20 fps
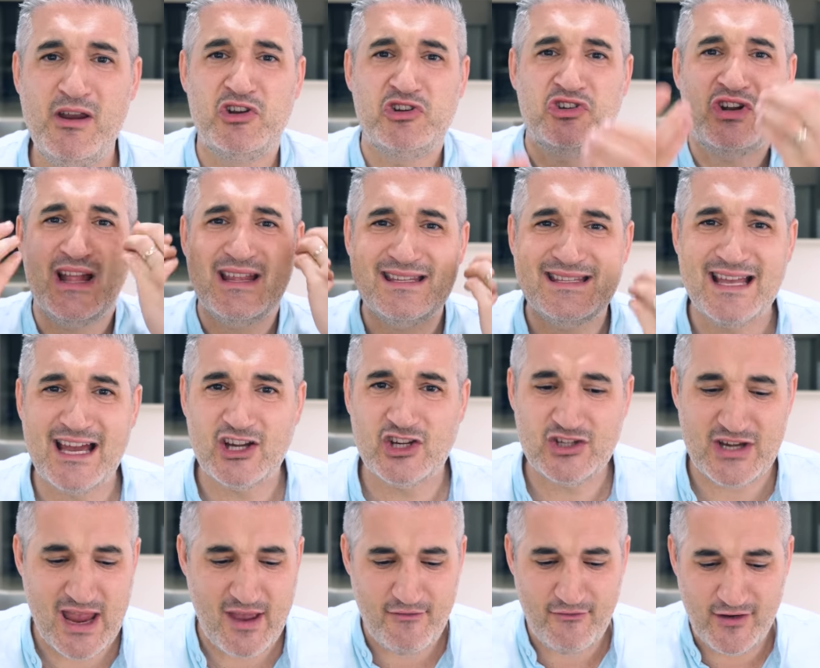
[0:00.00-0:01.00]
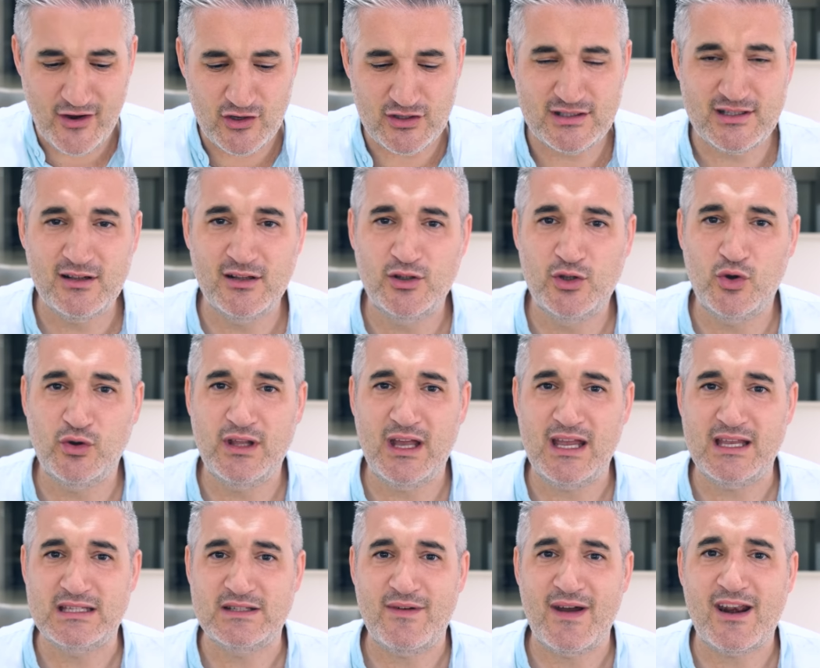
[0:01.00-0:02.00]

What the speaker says: Michelin star chef, you still do this.